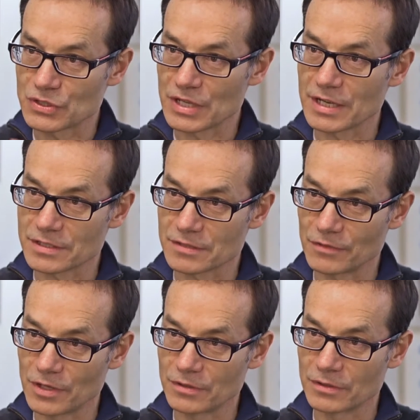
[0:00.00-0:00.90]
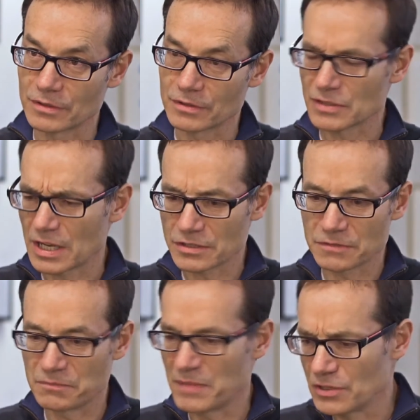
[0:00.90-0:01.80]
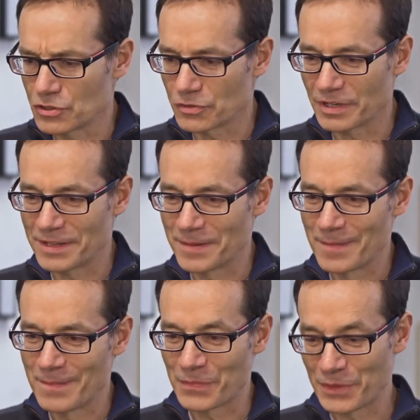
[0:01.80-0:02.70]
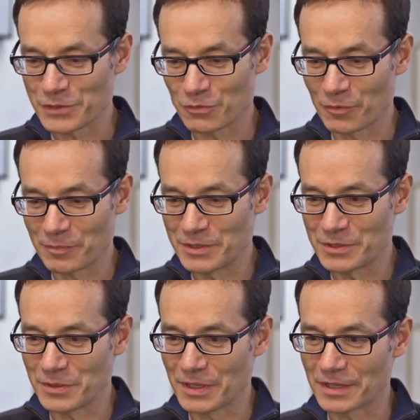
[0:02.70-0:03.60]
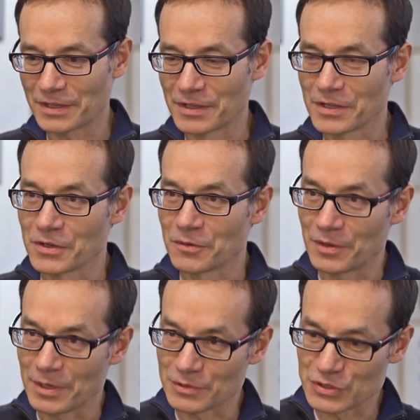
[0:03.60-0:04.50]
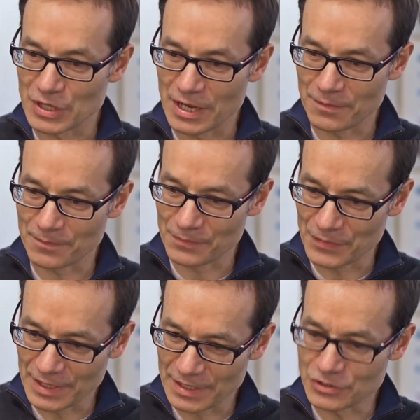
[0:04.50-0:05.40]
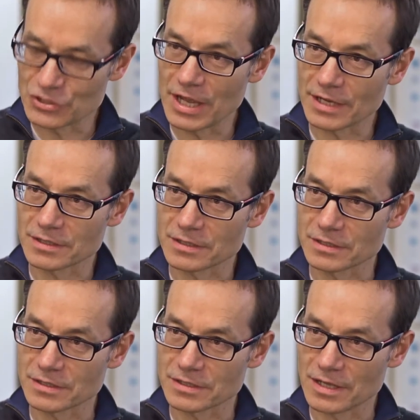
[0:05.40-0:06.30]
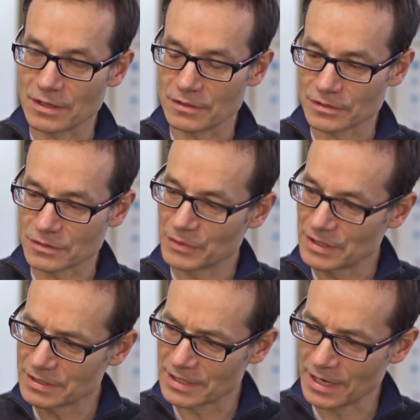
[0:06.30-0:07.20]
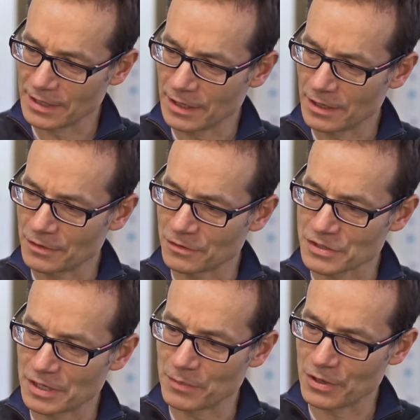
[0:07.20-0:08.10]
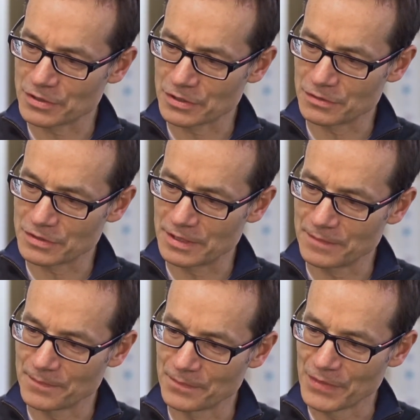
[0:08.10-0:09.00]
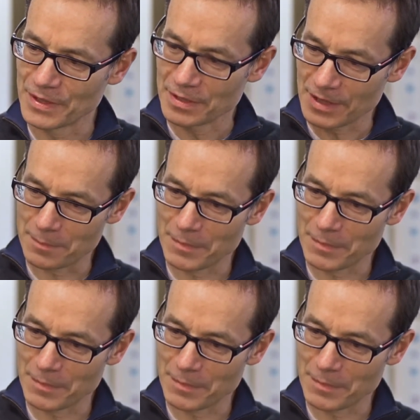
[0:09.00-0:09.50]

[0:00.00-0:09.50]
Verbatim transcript: to sites of, low, sites of injury. And that's what we've been doing. We're able to now inject cells with these tiny iron oxide particles in. They're